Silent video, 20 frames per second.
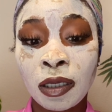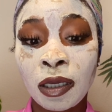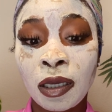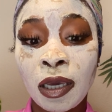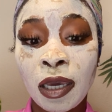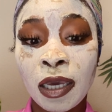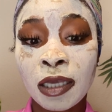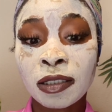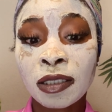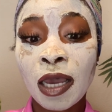
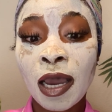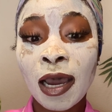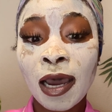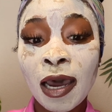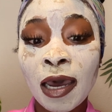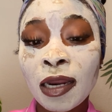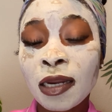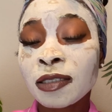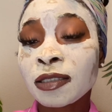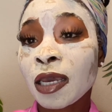As
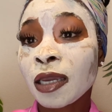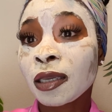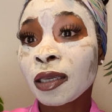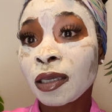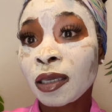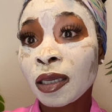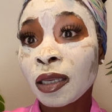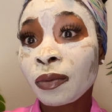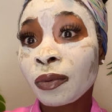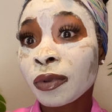hot as I can
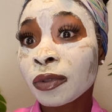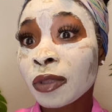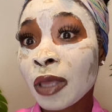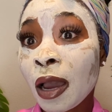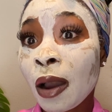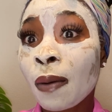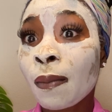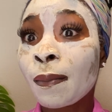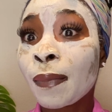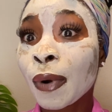get
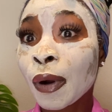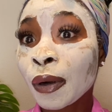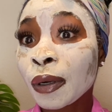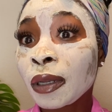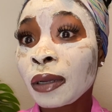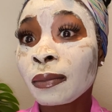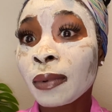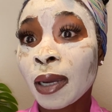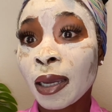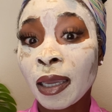without
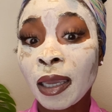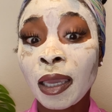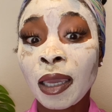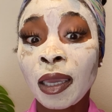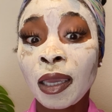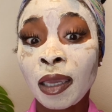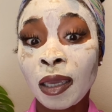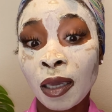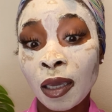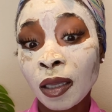burning my
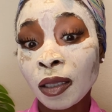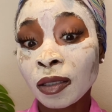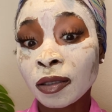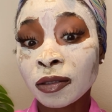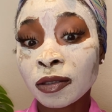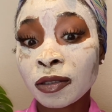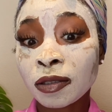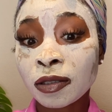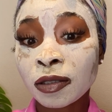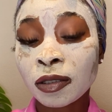
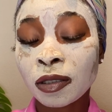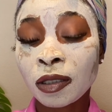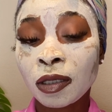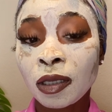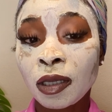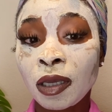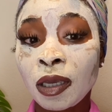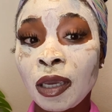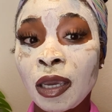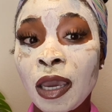hands.
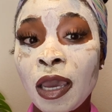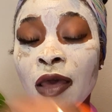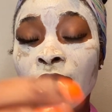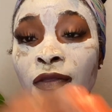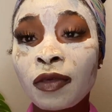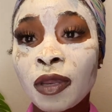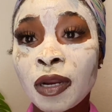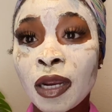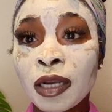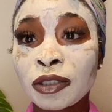
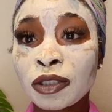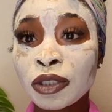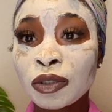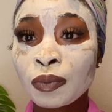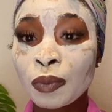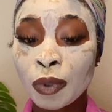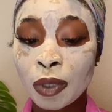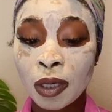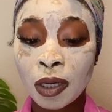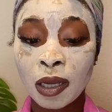And then I just
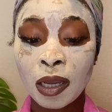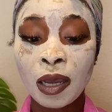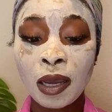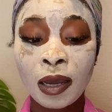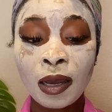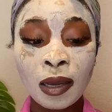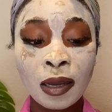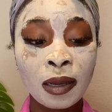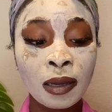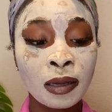want to
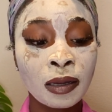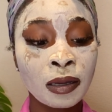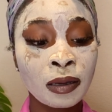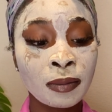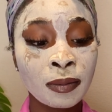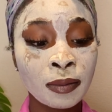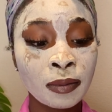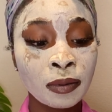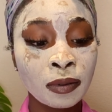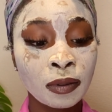
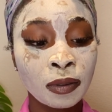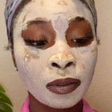come,